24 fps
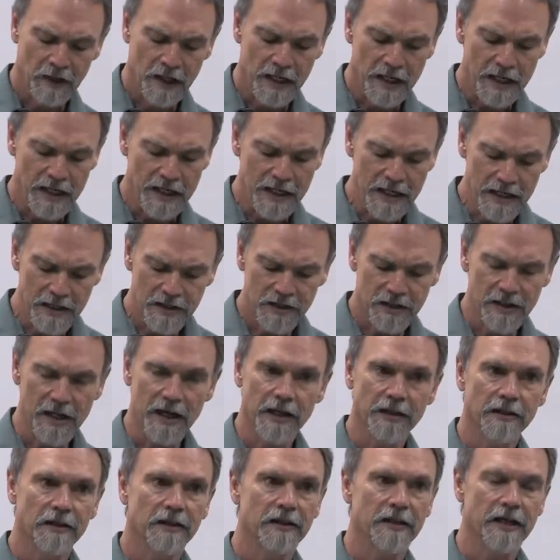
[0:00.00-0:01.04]
He
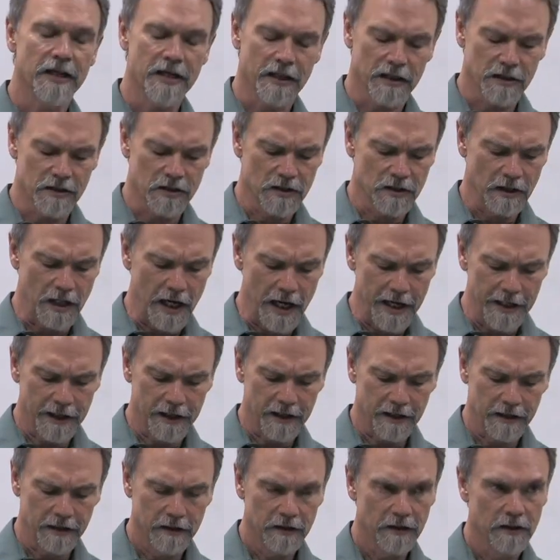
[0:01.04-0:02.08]
said things
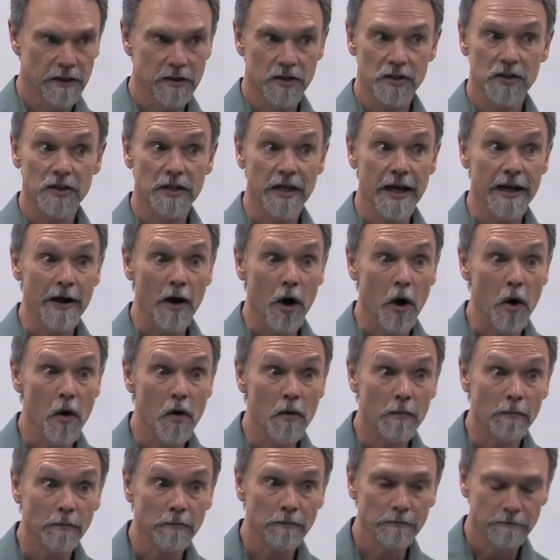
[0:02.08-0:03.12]
like, stay
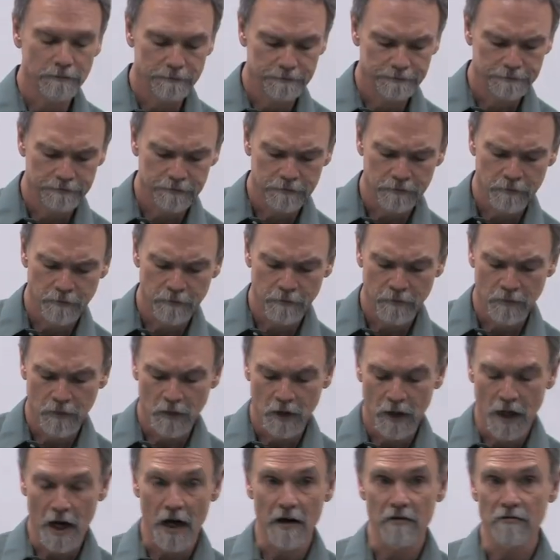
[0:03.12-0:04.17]
home,
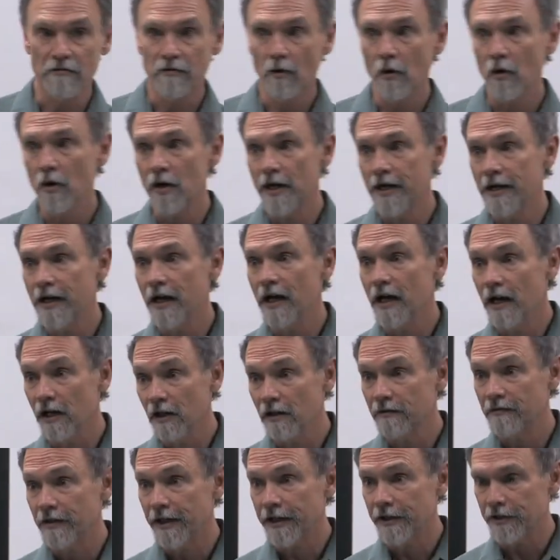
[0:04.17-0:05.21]
avoid
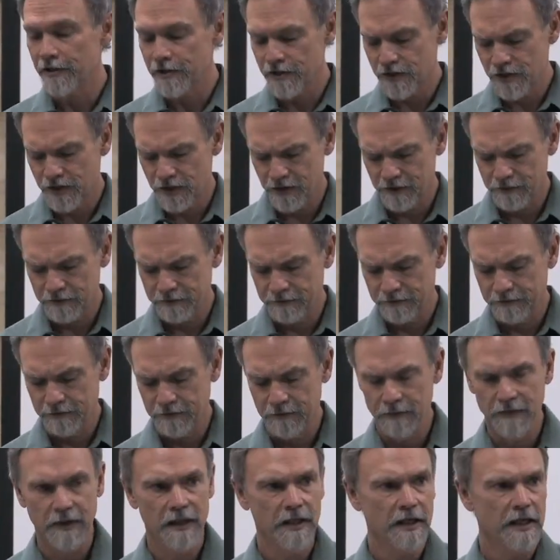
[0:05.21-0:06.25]
elevators,
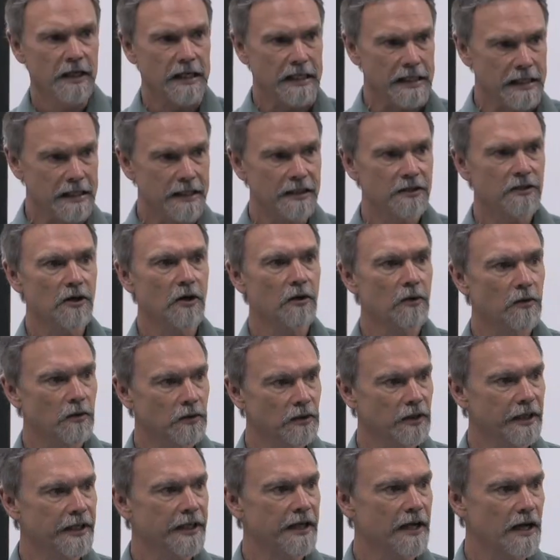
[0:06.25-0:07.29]
eat
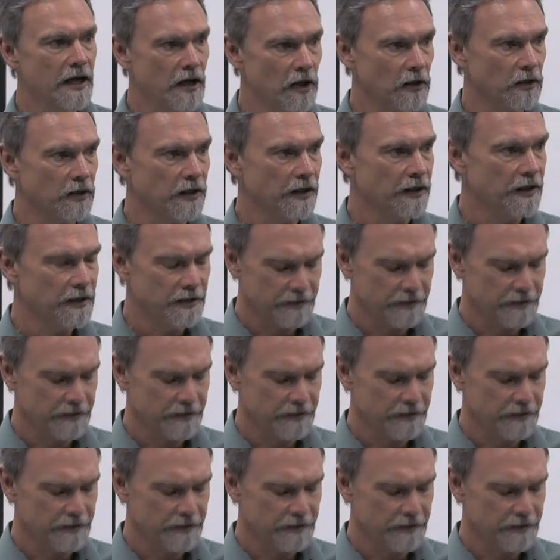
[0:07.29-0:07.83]
only elk.